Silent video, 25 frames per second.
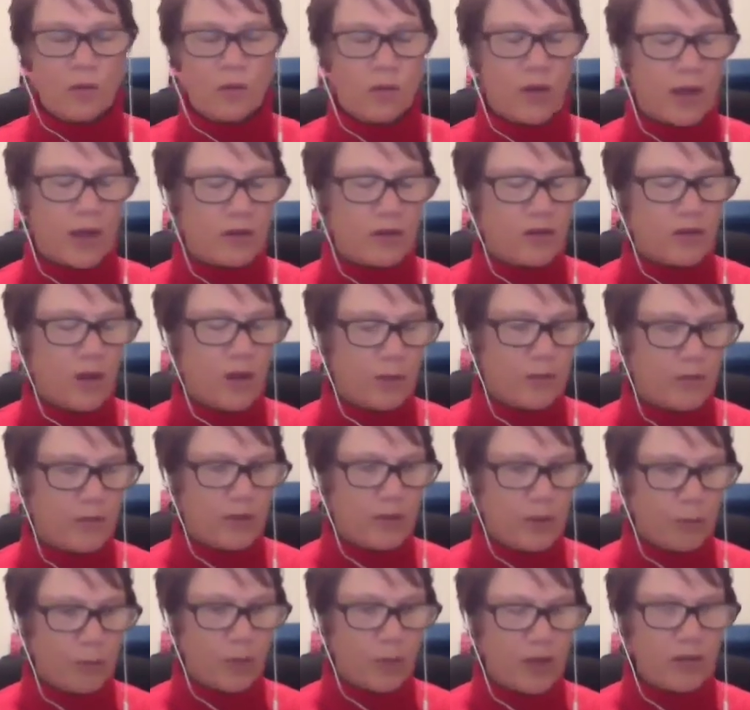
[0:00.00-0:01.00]
That type of
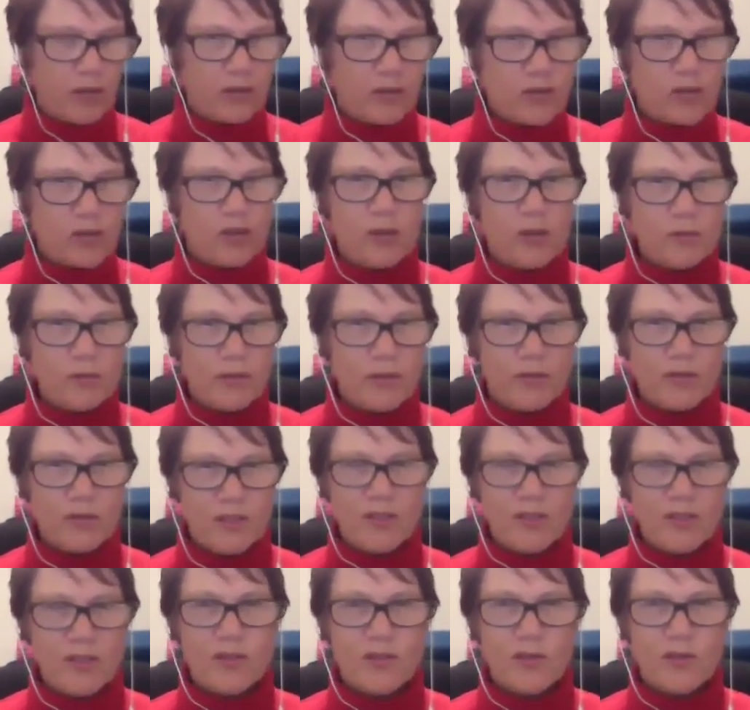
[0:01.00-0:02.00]
thing. But in terms of
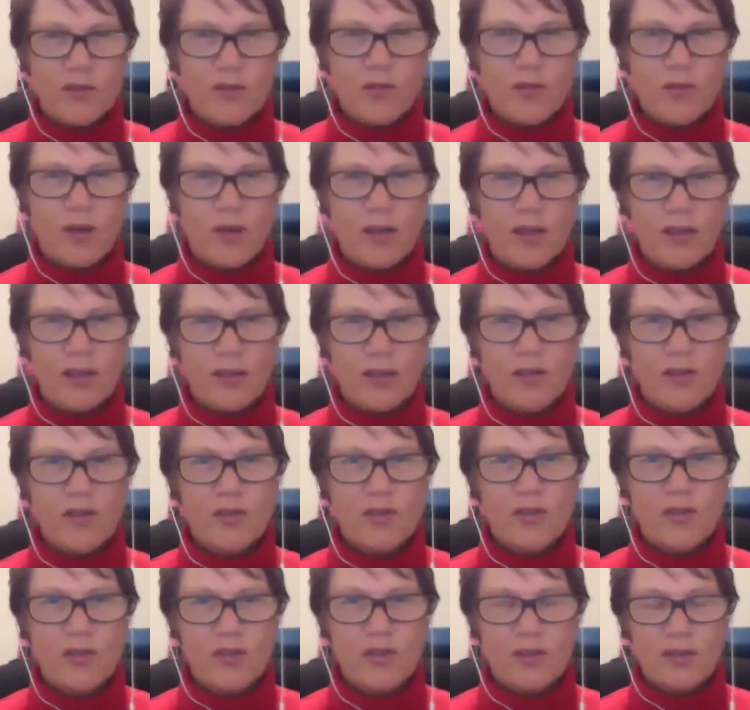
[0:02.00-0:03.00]
distance running, this
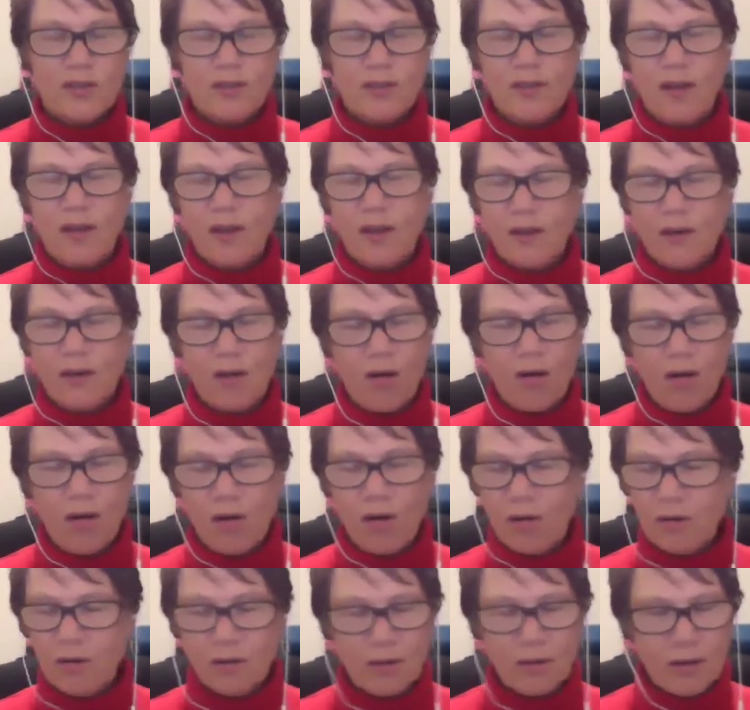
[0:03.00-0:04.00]
is like an
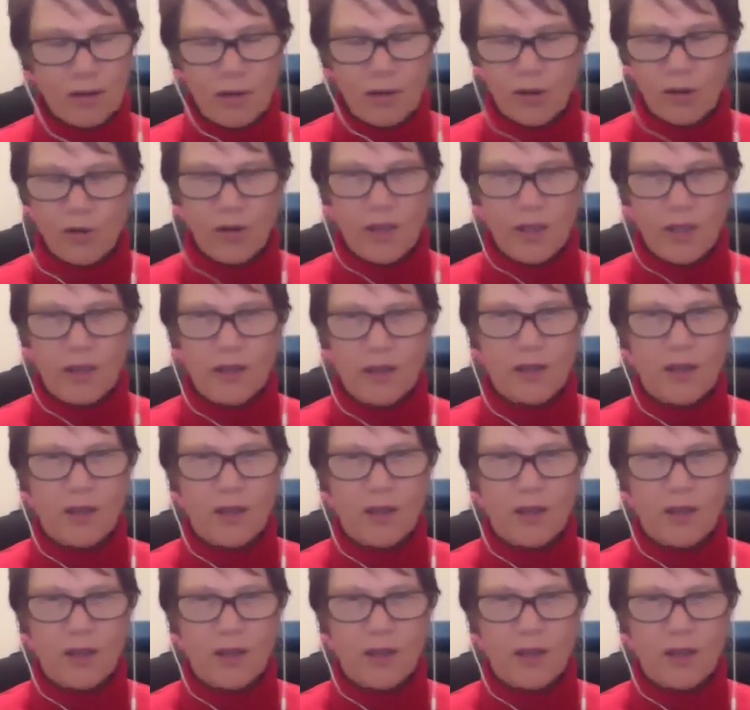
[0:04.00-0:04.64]
ongoing,